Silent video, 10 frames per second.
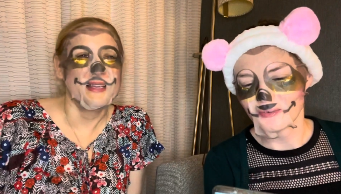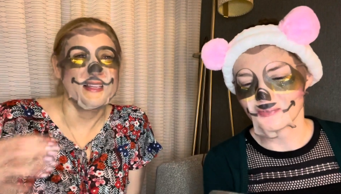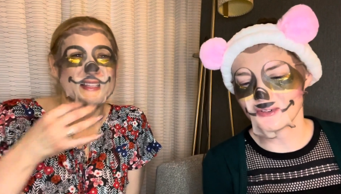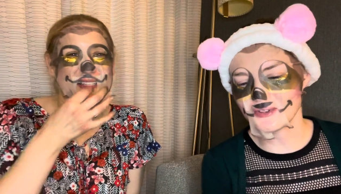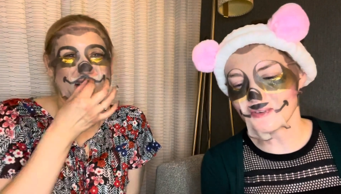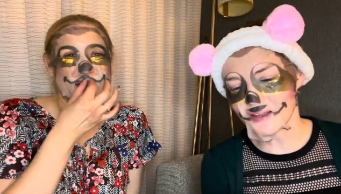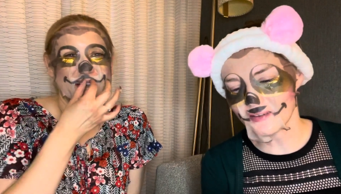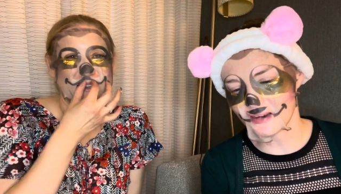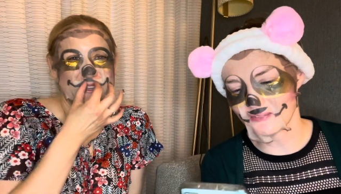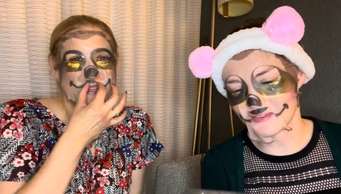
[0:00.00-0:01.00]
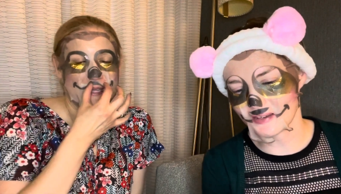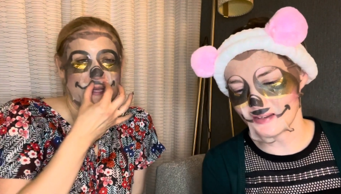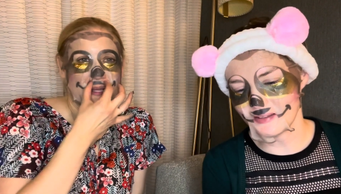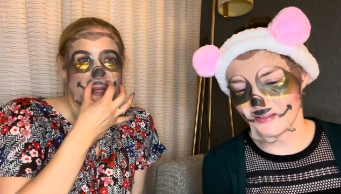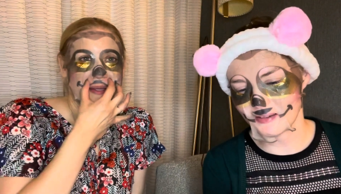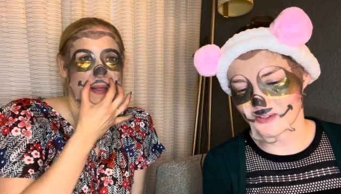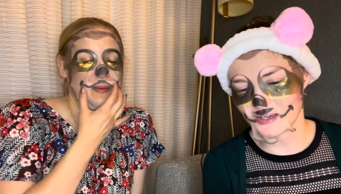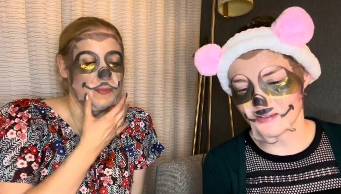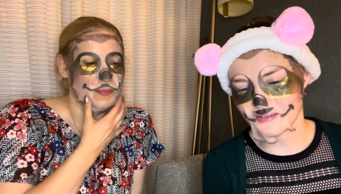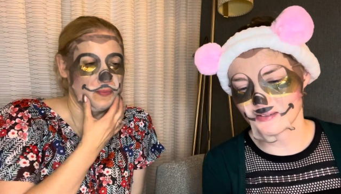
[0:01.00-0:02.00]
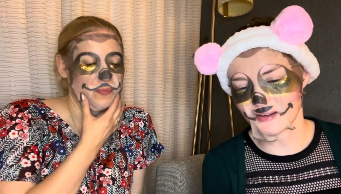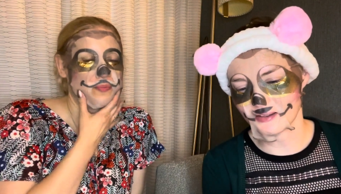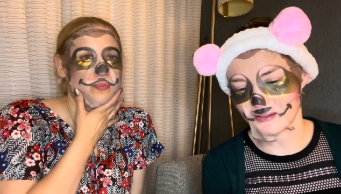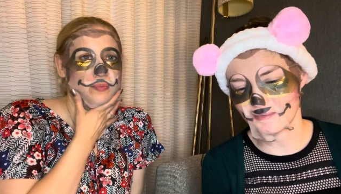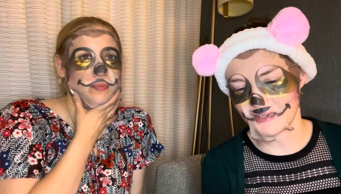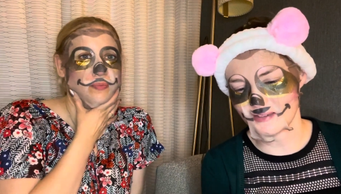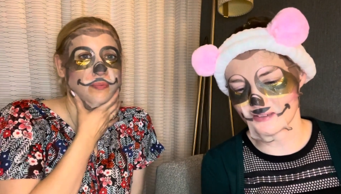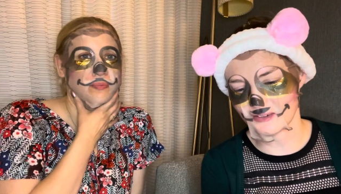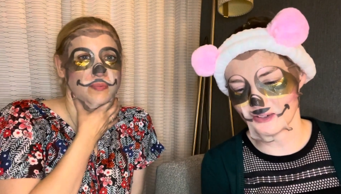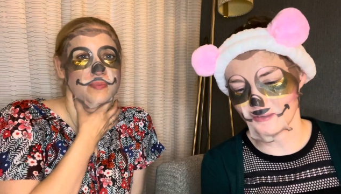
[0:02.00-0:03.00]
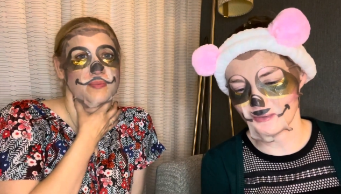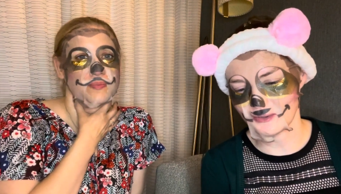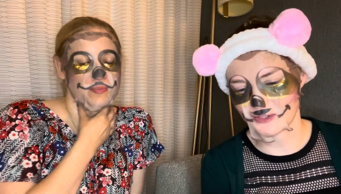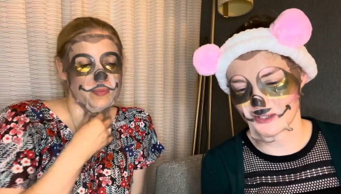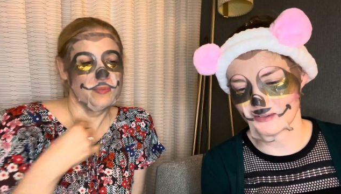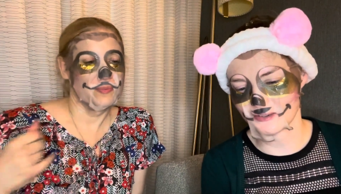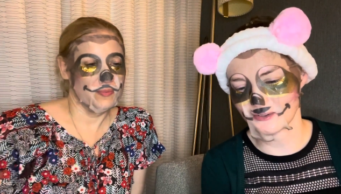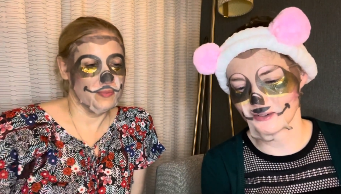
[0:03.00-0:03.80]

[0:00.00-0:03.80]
Speaker 1: would you rather have a skin that changes color based on your emotions or